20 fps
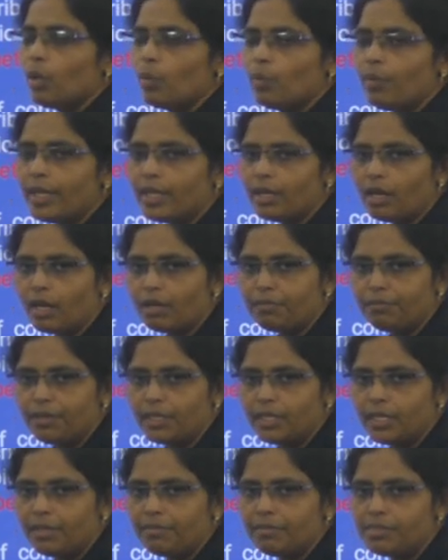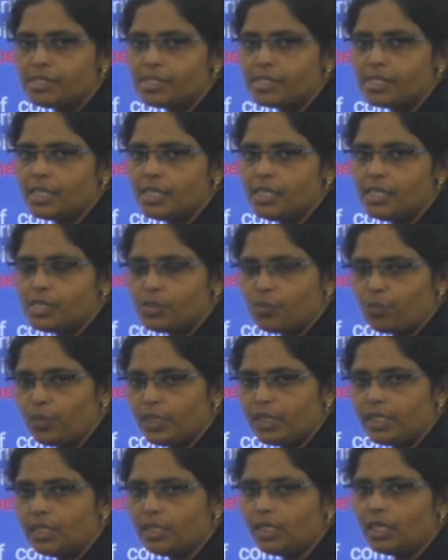where alpha diversity is
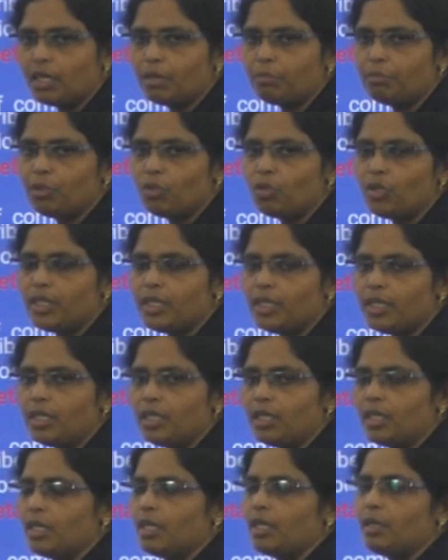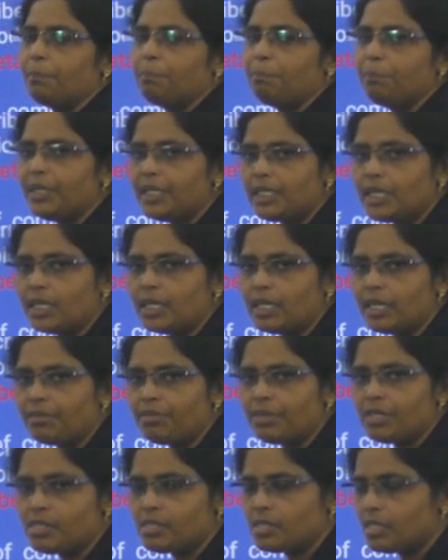within the community, beta
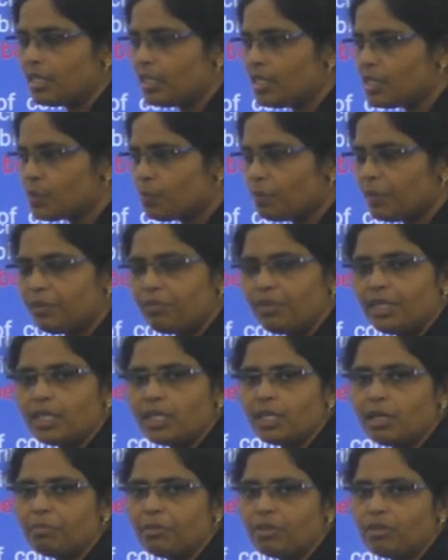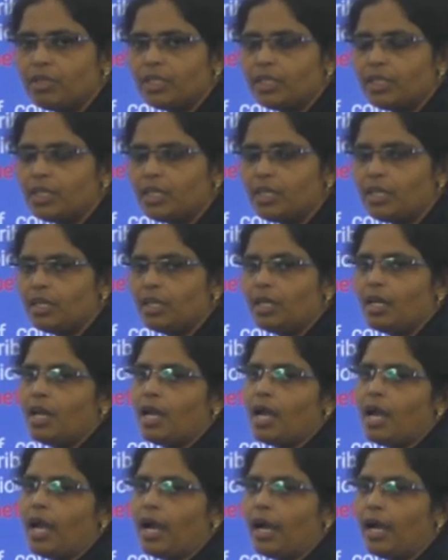diversity is between community,
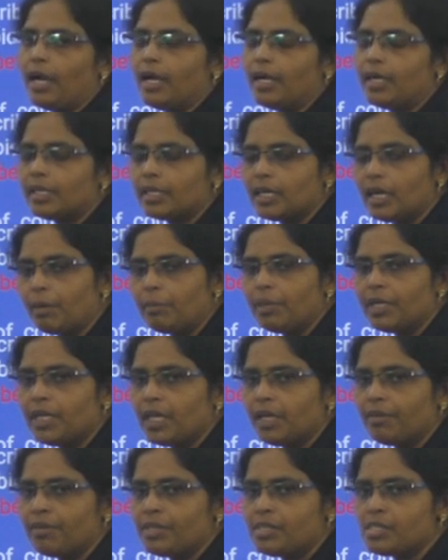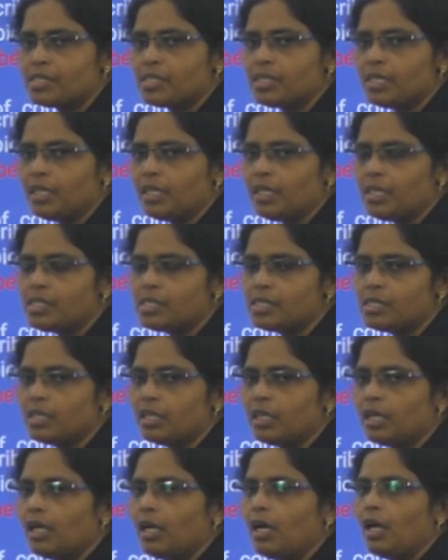and gamma diversity is
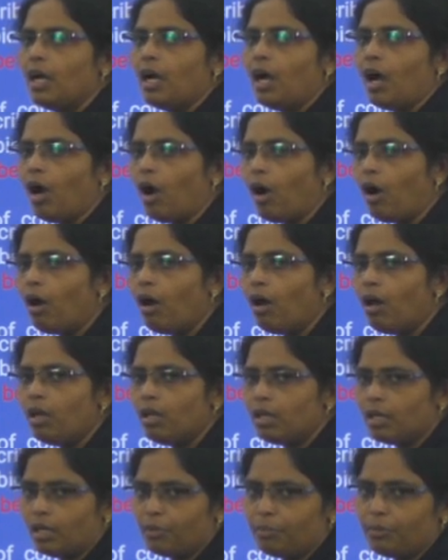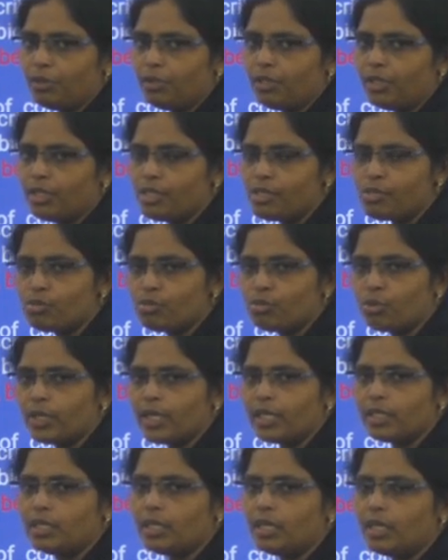all communities
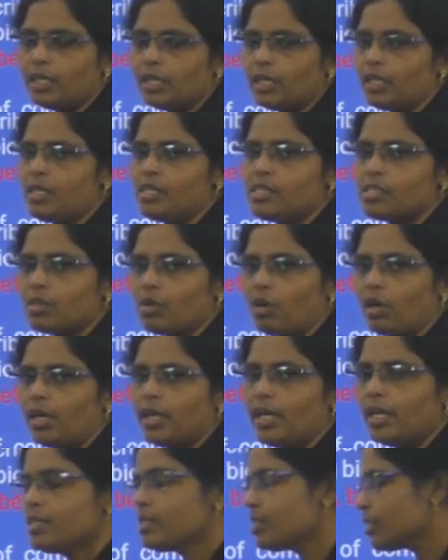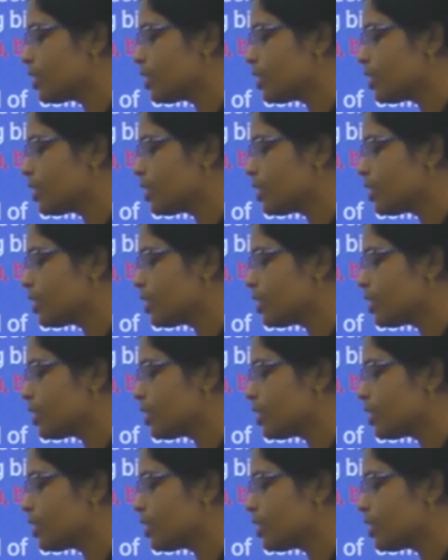together is called as